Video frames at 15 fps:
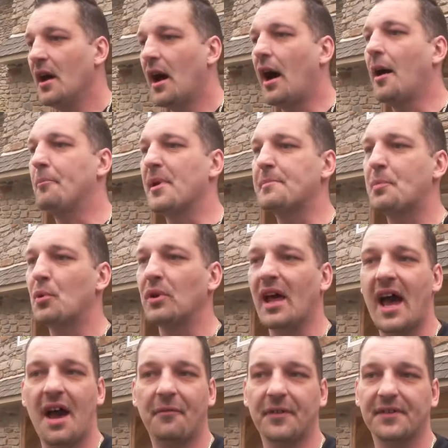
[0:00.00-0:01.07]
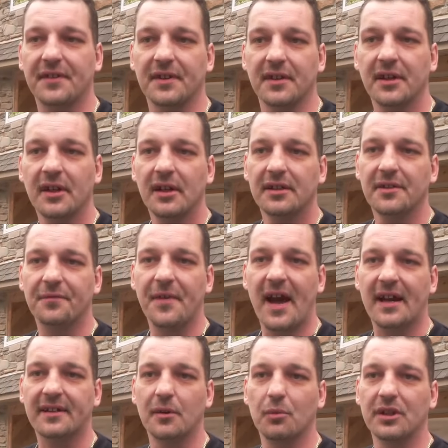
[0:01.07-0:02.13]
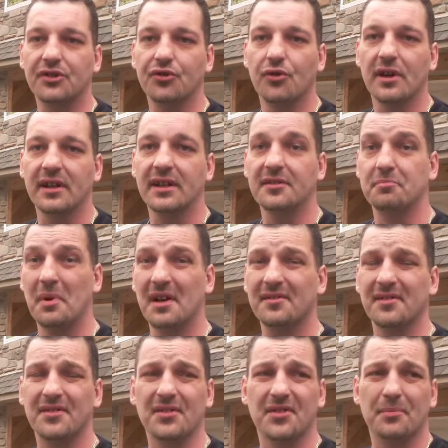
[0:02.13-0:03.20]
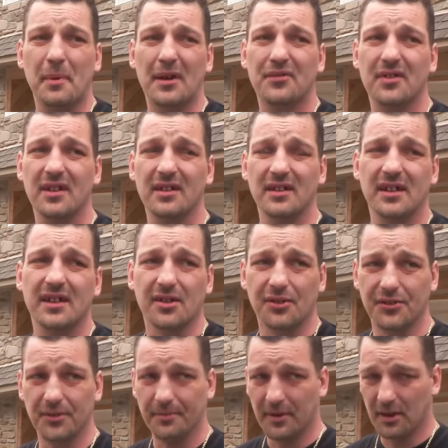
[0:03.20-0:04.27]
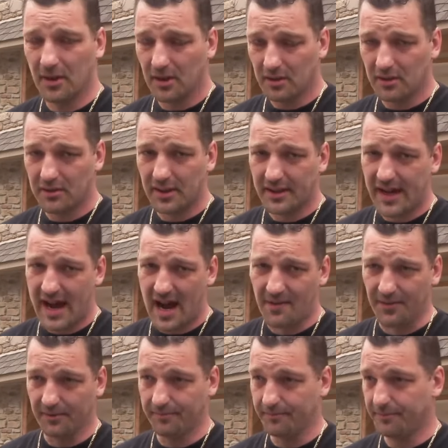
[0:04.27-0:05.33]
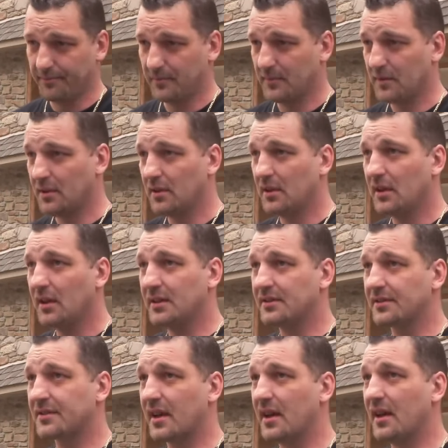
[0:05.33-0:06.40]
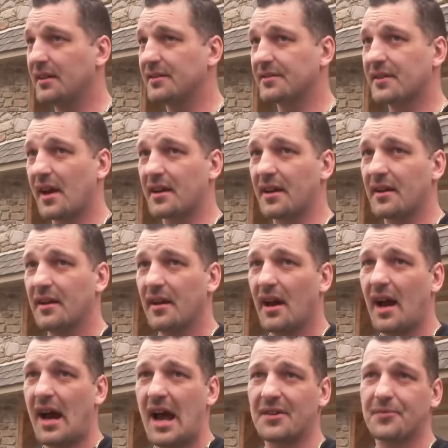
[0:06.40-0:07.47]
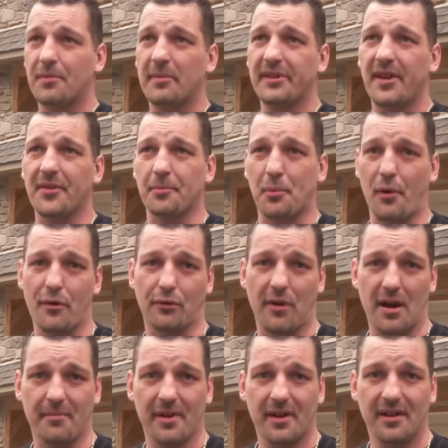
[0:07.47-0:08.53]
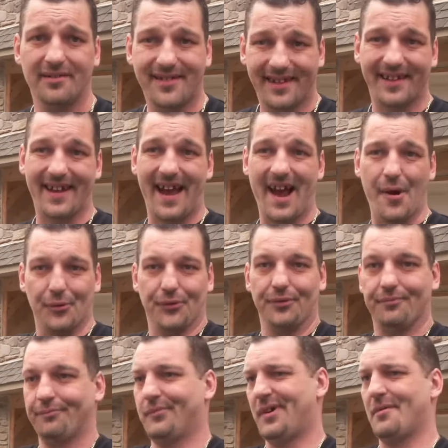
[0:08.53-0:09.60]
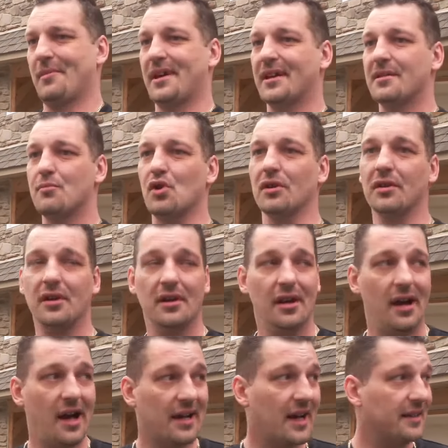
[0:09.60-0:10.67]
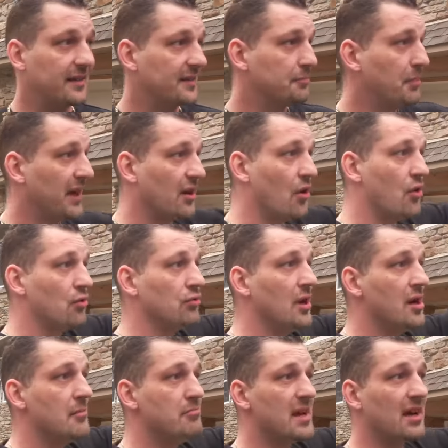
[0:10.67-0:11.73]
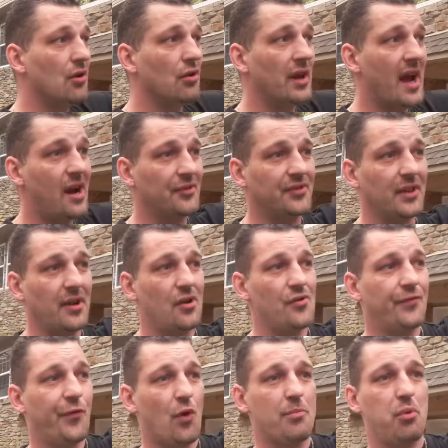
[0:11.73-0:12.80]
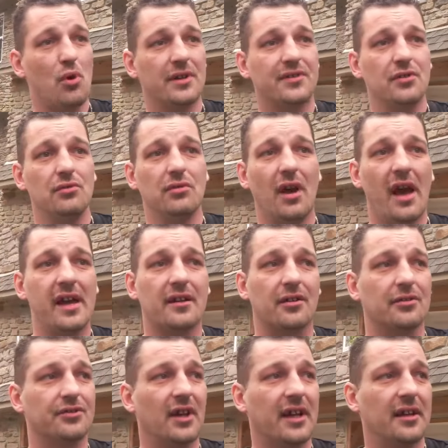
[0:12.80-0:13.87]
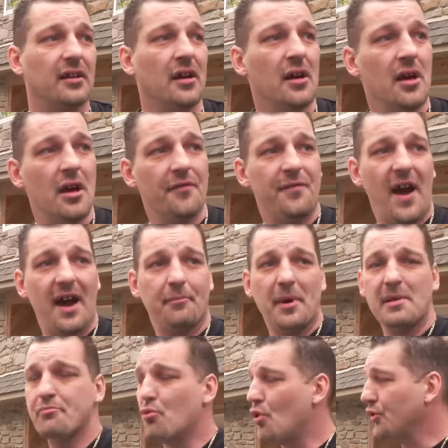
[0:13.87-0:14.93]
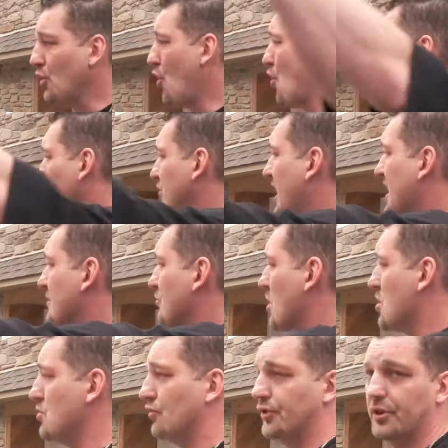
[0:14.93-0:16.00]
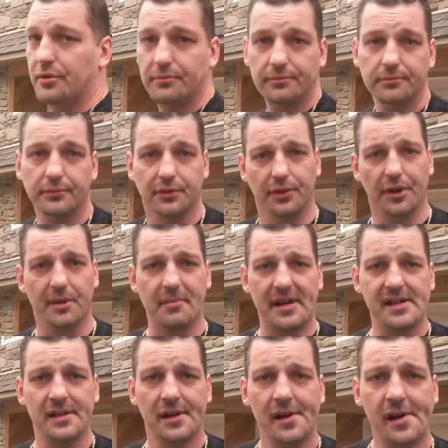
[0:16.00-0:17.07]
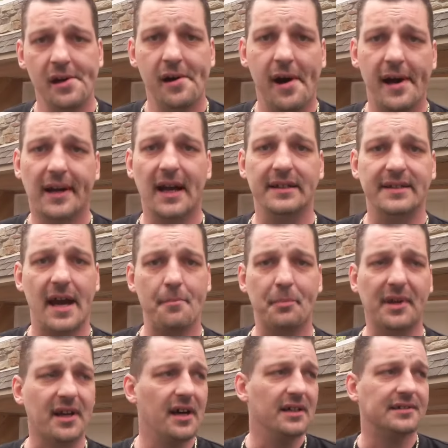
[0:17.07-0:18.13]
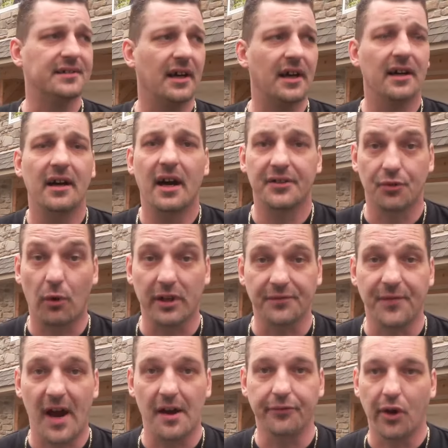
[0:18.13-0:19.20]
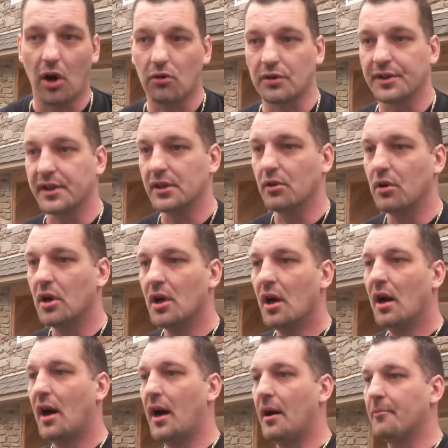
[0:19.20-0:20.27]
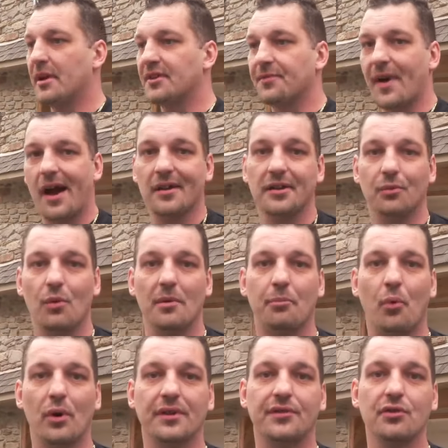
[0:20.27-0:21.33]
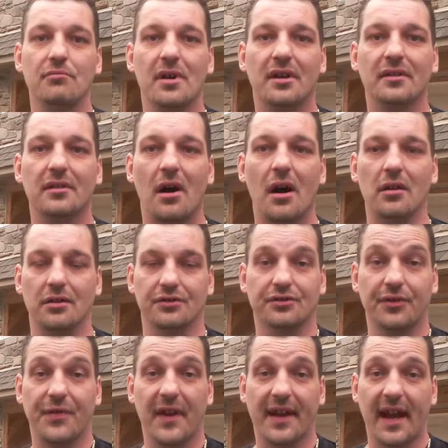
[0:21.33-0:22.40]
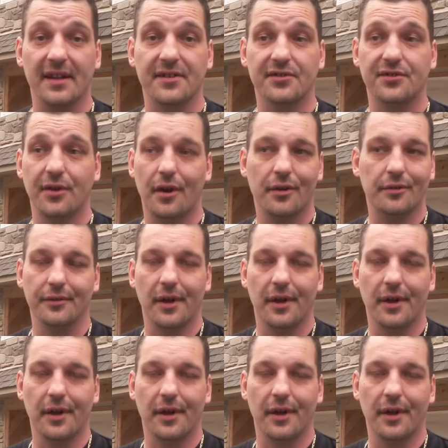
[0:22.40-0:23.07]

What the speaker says: People laugh at the fact that we join these businesses, especially the leaders. Look at Calvin. He just got a house from another program. He's getting a house. I mean, come on. I got this big old house. I own 4.2 acres. I got 5 people on the whole damn road. You know what I mean? I got that because a $25 deal. It's valued at $1.2 million. You think that's a joke?